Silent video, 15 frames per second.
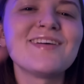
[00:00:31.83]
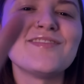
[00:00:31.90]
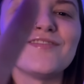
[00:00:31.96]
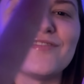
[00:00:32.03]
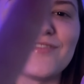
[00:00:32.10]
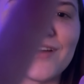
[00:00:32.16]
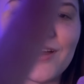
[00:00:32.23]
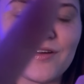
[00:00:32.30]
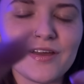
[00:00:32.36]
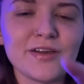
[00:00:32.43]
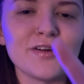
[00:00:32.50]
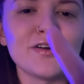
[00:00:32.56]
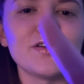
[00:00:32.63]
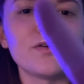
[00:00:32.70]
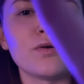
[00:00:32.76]
Very
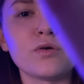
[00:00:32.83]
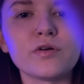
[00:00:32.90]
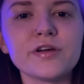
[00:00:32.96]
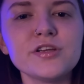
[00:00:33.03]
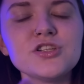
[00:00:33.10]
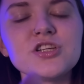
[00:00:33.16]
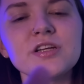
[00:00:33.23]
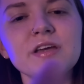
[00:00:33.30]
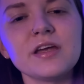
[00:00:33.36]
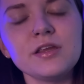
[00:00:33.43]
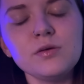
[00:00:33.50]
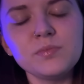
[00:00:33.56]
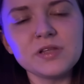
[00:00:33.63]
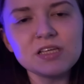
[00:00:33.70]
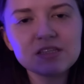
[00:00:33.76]
good. Orange. And can you
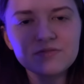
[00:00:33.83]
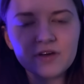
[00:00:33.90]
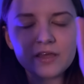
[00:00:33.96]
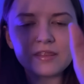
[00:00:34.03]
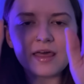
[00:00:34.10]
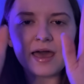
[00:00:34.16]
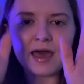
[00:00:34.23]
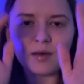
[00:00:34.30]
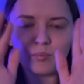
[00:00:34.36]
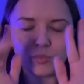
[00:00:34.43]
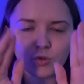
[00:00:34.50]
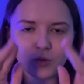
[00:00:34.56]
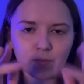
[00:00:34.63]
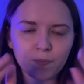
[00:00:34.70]
please find the apple?